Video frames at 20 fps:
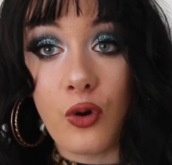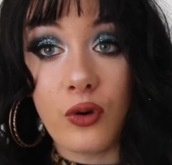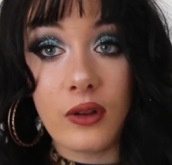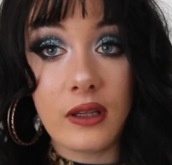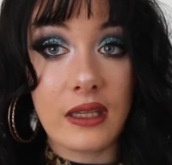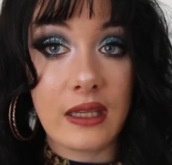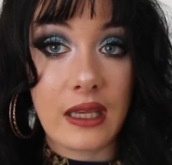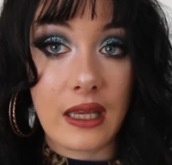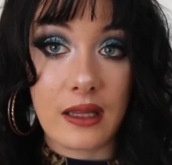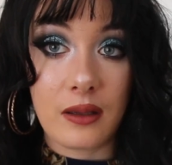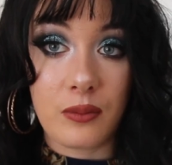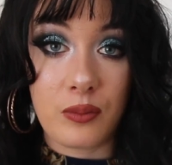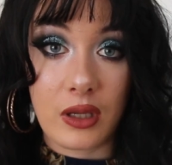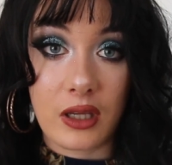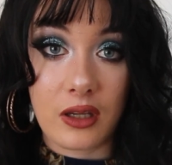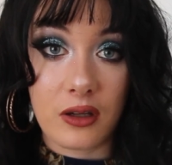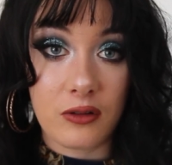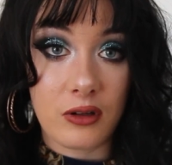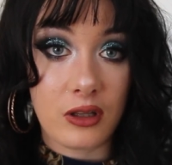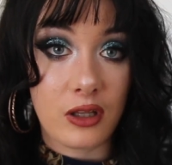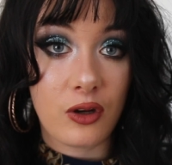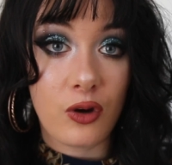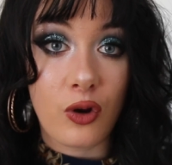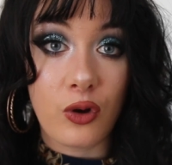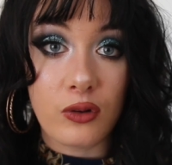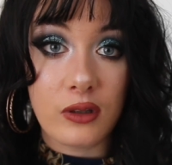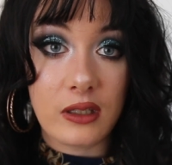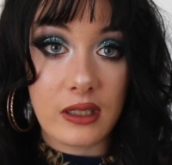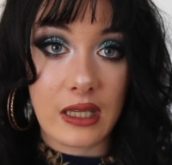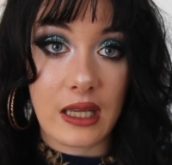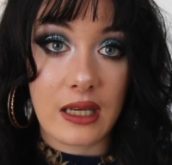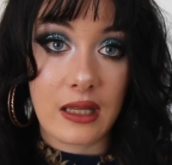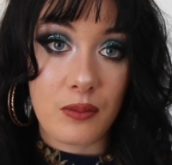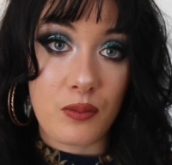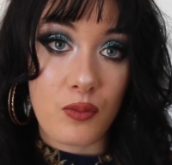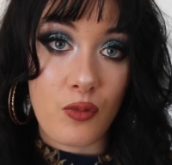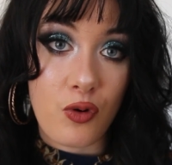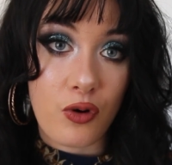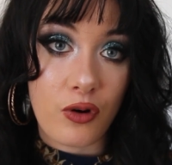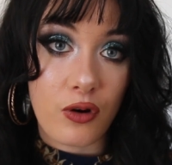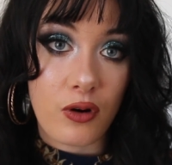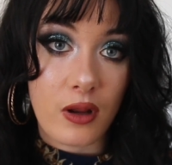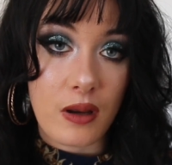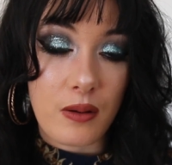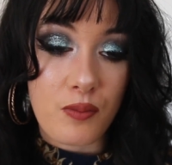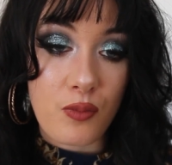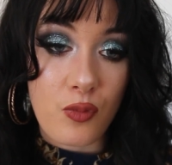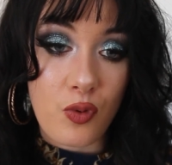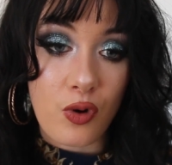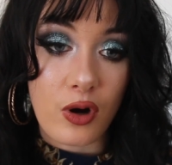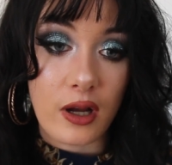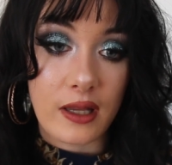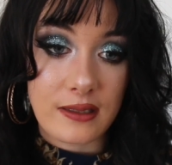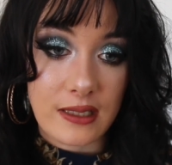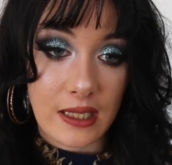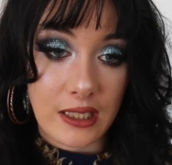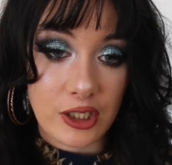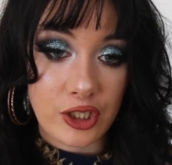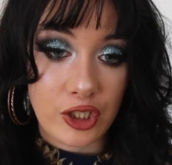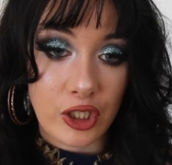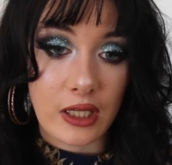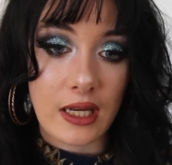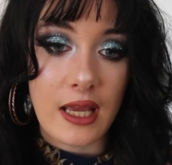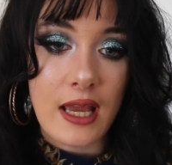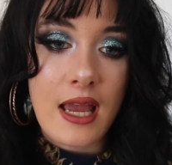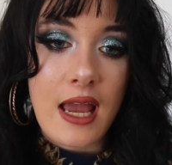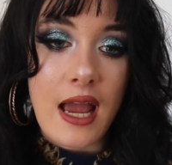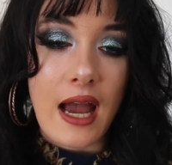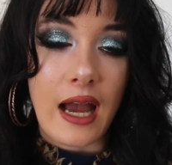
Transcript: only getting bigger and they're only getting more and more attention,